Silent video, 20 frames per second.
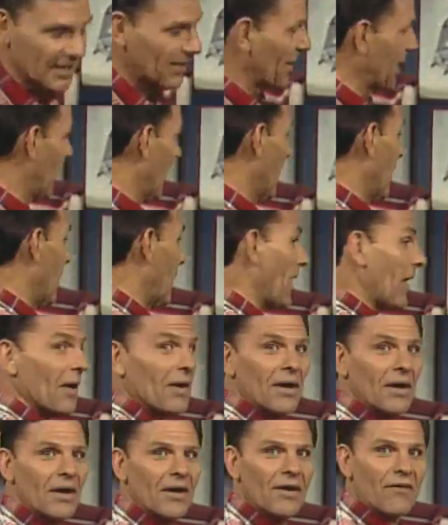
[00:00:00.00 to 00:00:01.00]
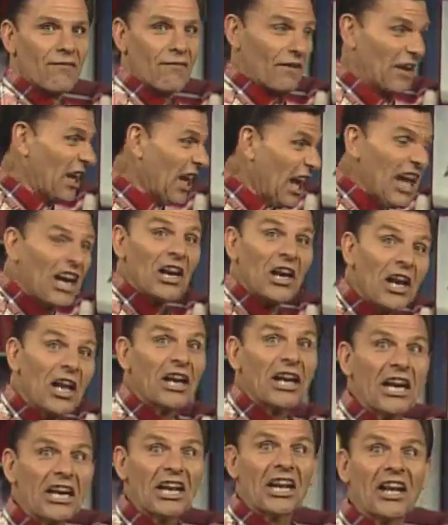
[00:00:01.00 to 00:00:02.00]
Oh, forget
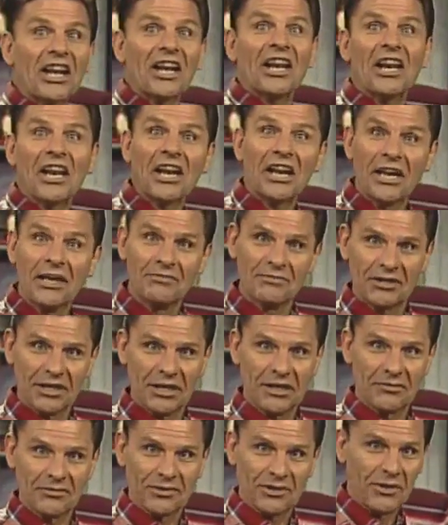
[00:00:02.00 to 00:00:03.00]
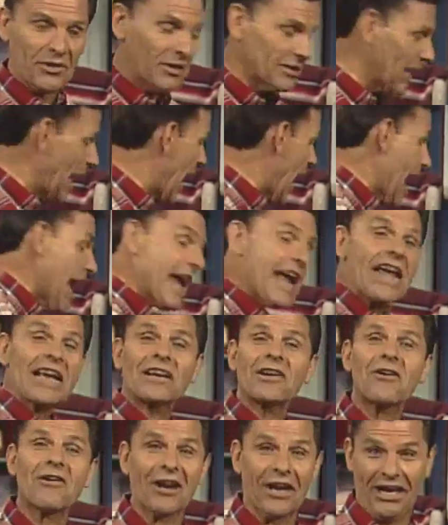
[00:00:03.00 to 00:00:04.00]
looking good in them gym shorts. I
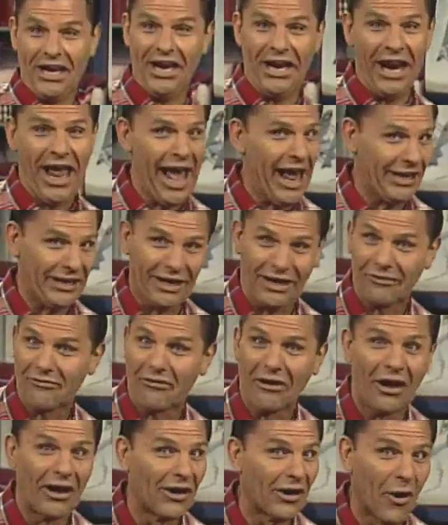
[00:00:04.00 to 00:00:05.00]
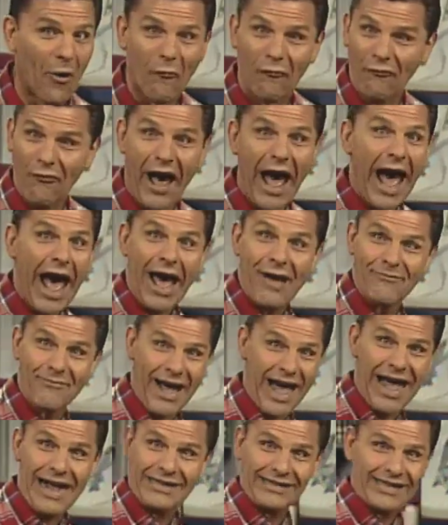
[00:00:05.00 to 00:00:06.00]
ain't going to get out and run no 5
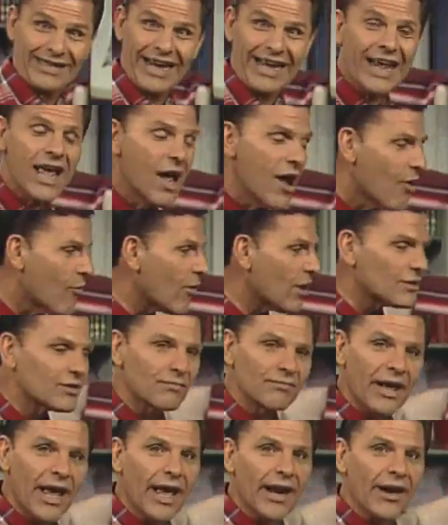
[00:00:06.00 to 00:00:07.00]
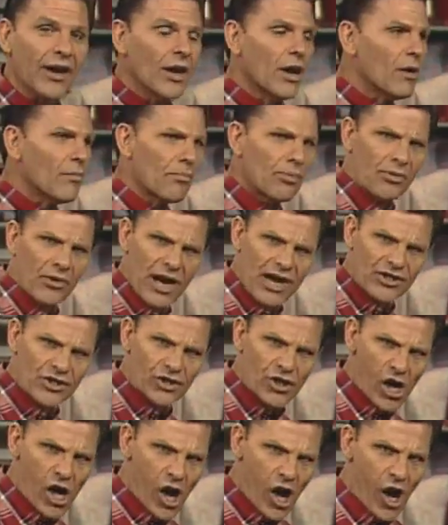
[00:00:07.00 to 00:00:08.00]
miles a day. What's the matter?
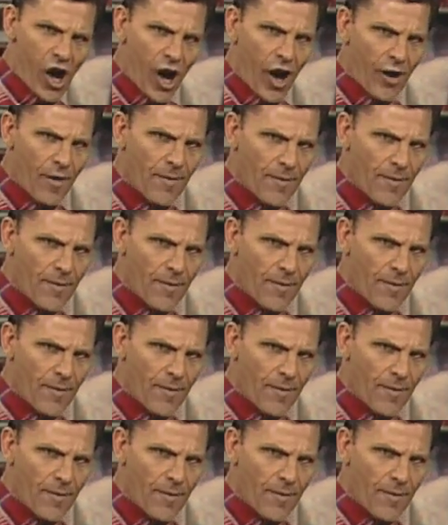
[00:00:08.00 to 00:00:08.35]
Pressure.